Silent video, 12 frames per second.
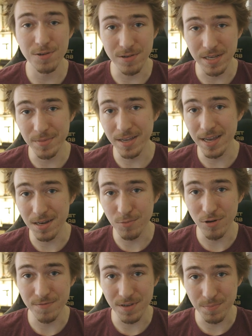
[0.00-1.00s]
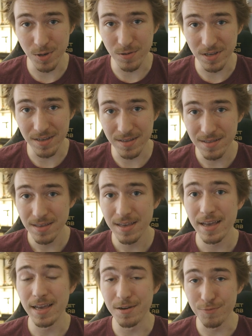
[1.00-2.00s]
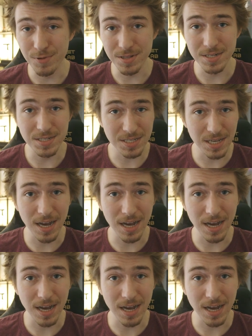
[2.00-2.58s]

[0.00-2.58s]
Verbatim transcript: creamy anamorphic bokeh and really just